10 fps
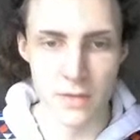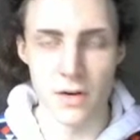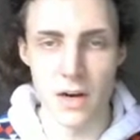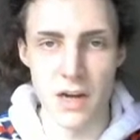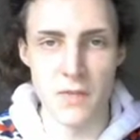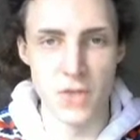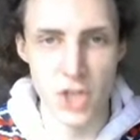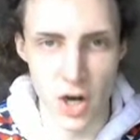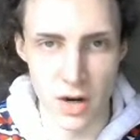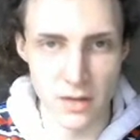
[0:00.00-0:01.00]
kind of
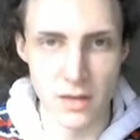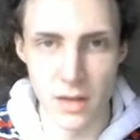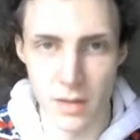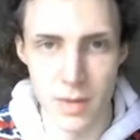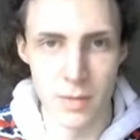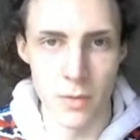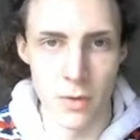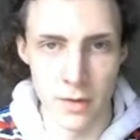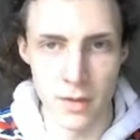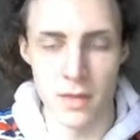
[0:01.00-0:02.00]
chunked a little bit
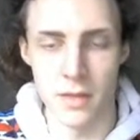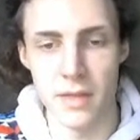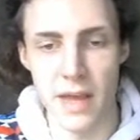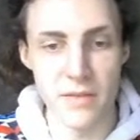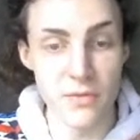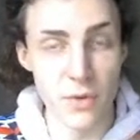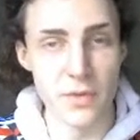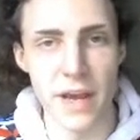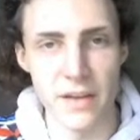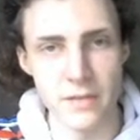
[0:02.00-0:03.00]
more than that full
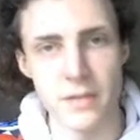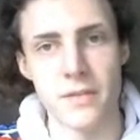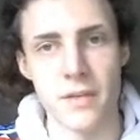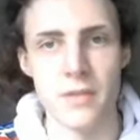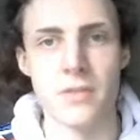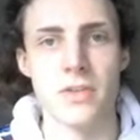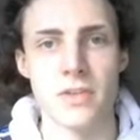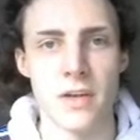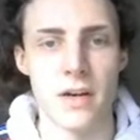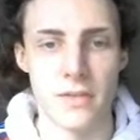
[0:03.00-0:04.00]
task list that you just
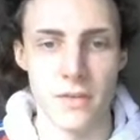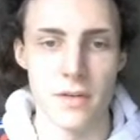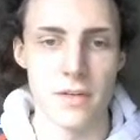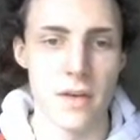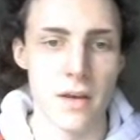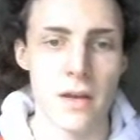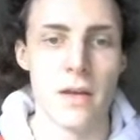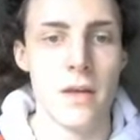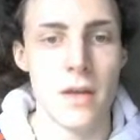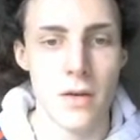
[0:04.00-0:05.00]
saw. So it's like,
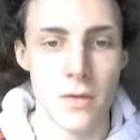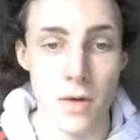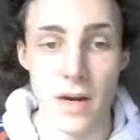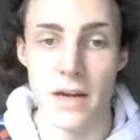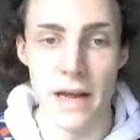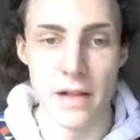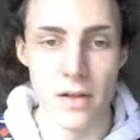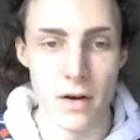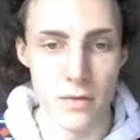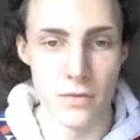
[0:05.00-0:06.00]
write
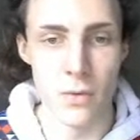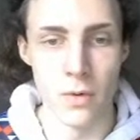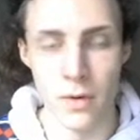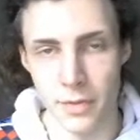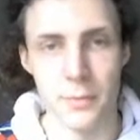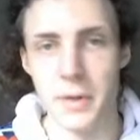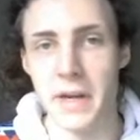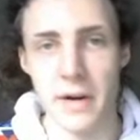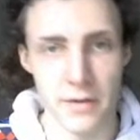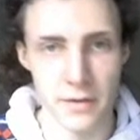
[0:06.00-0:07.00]
dialogue for 3
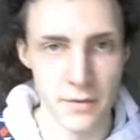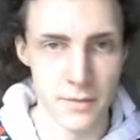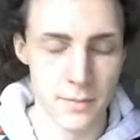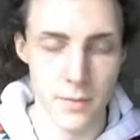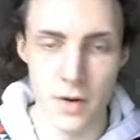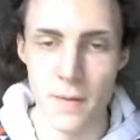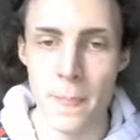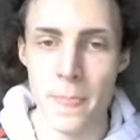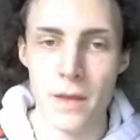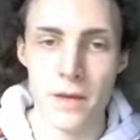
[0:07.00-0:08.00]
characters, right?
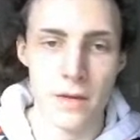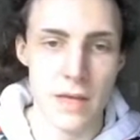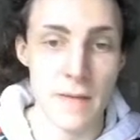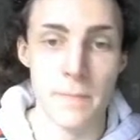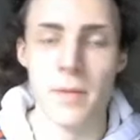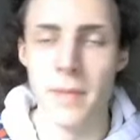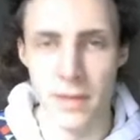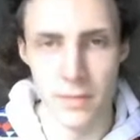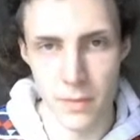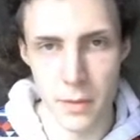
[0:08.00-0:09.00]

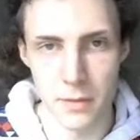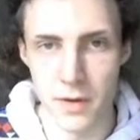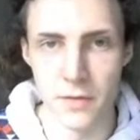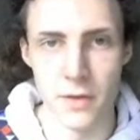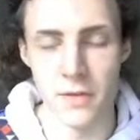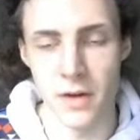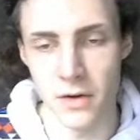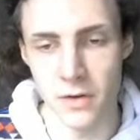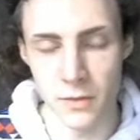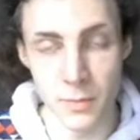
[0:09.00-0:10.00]
Implement 3 of those
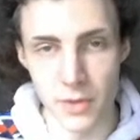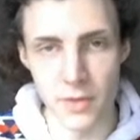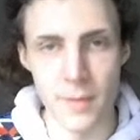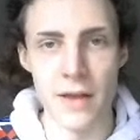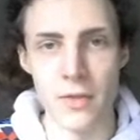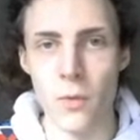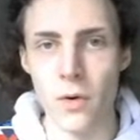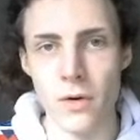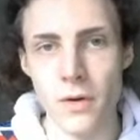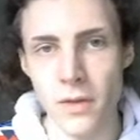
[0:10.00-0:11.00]
characters, put them out in the
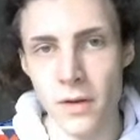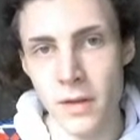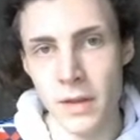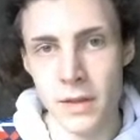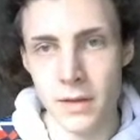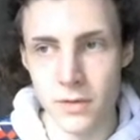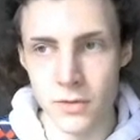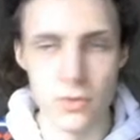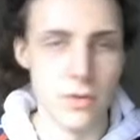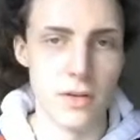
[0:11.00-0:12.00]
world,
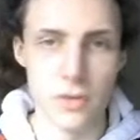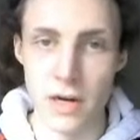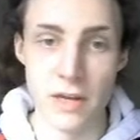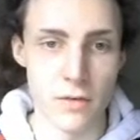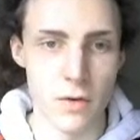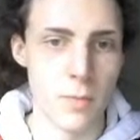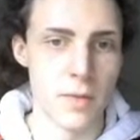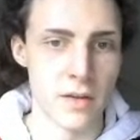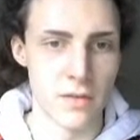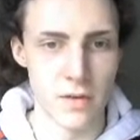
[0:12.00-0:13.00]
do the terrain
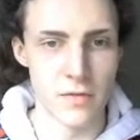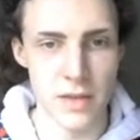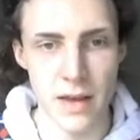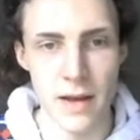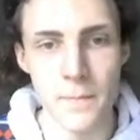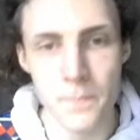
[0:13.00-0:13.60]
sculpting and stuff like that.